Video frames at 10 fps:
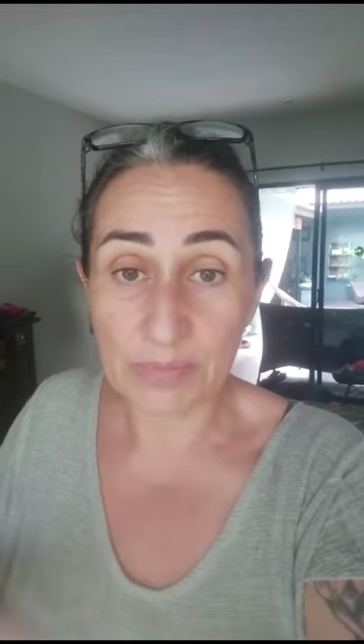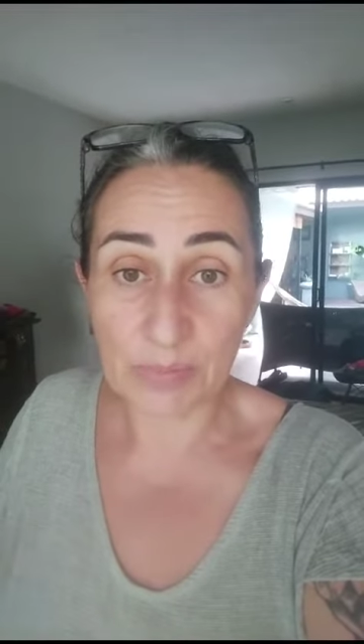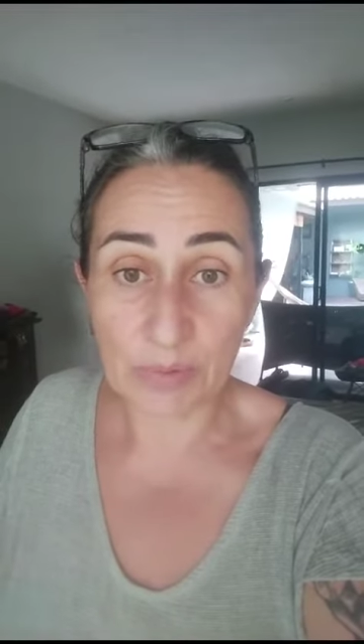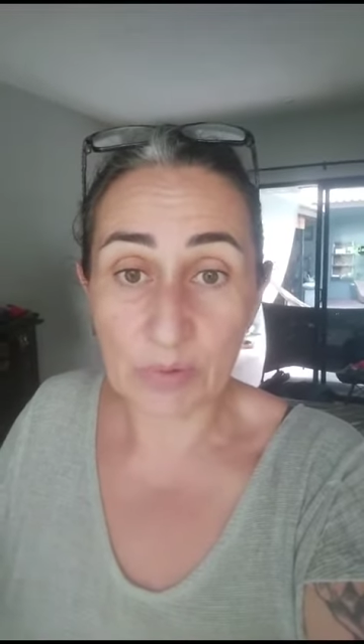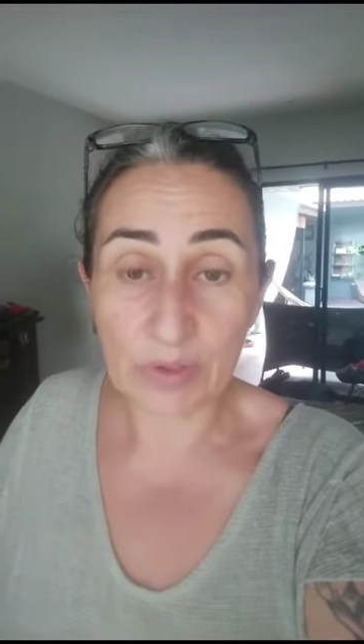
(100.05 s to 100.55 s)

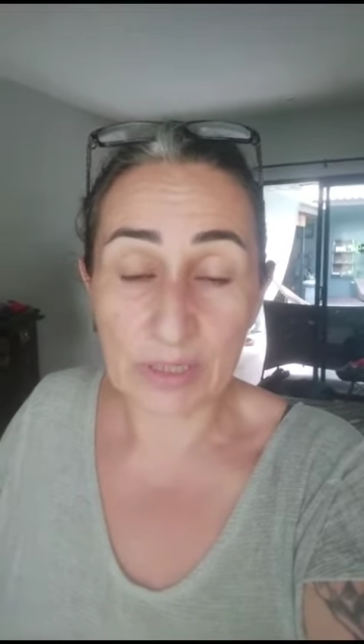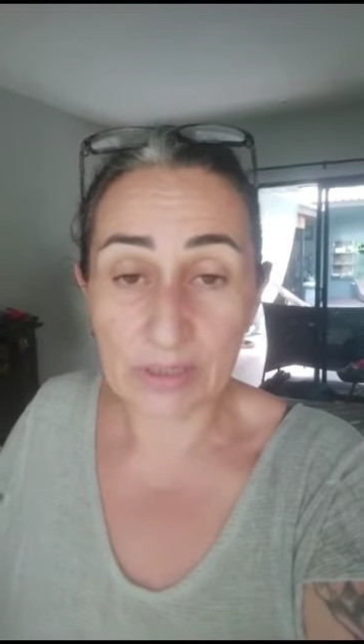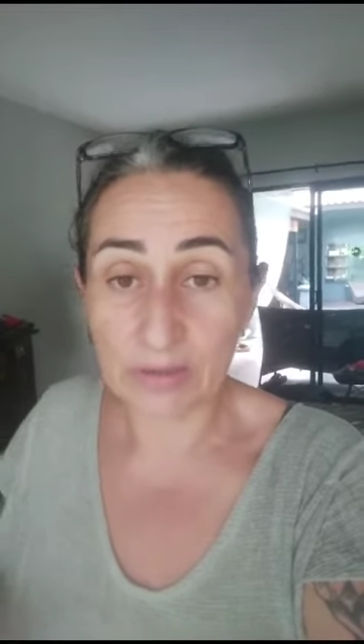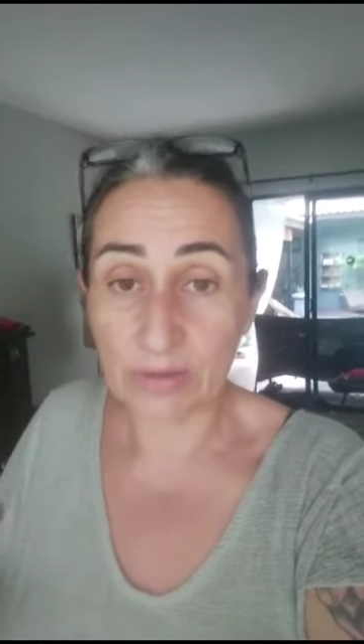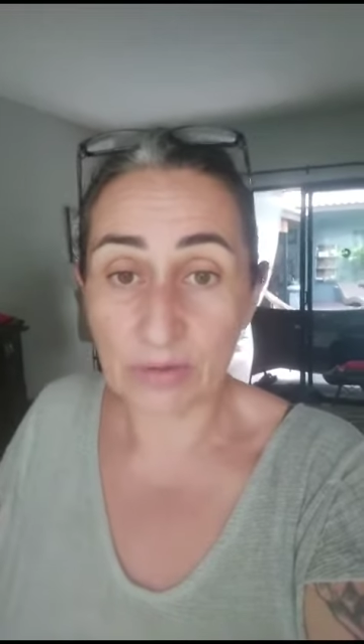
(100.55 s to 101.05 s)
people
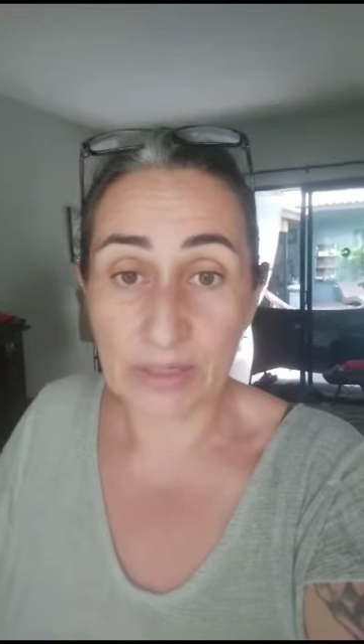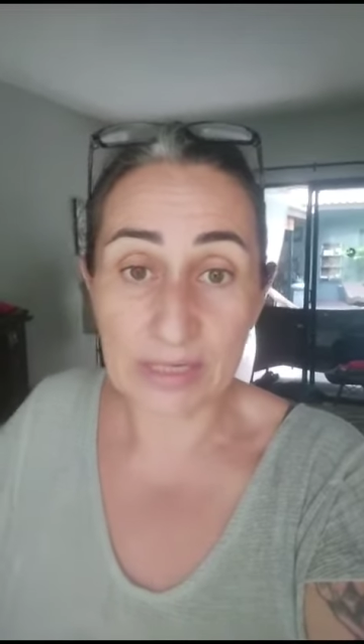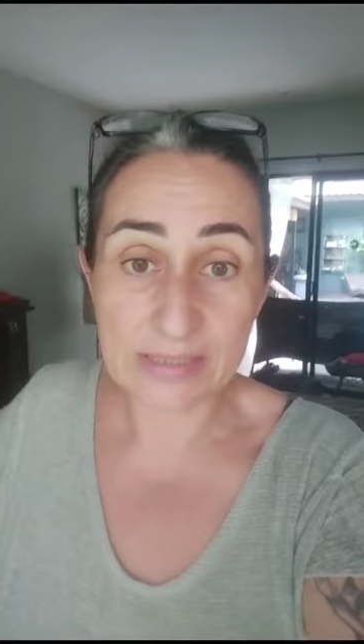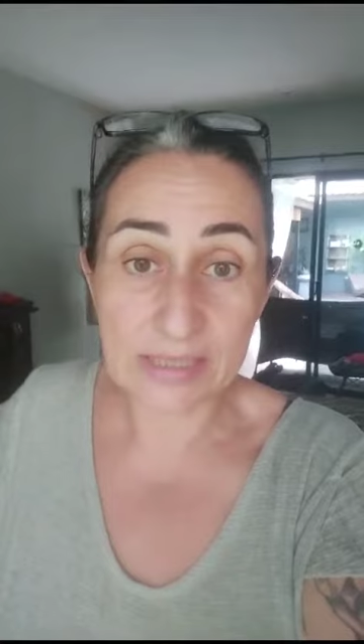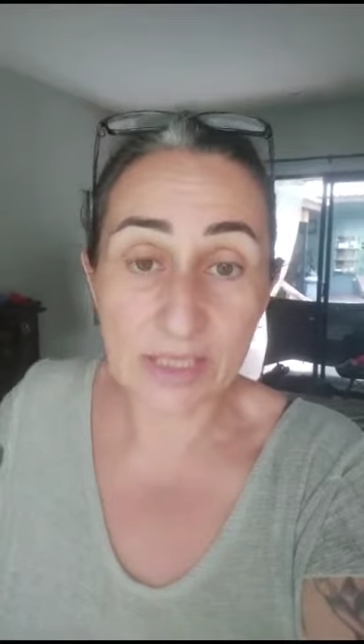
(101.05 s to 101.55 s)
in the
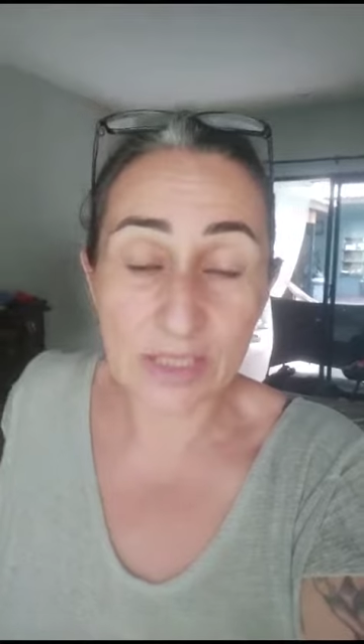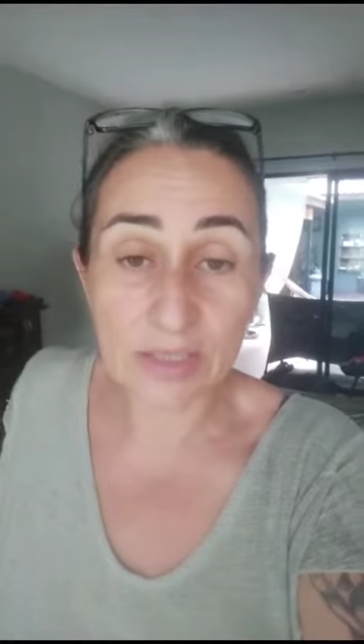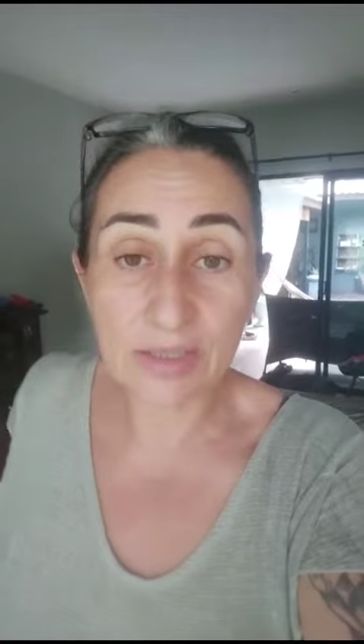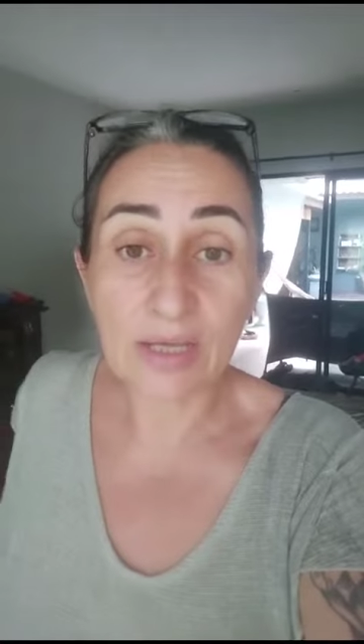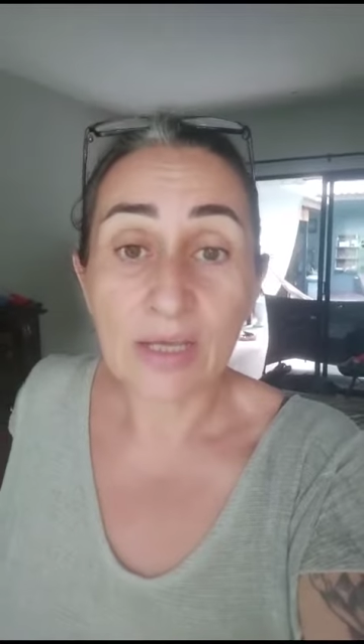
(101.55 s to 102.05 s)

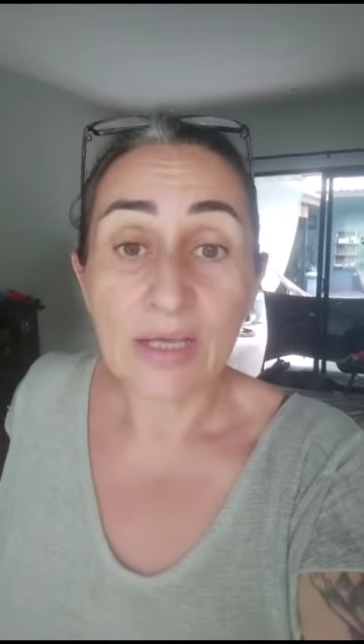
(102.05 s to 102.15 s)
organization.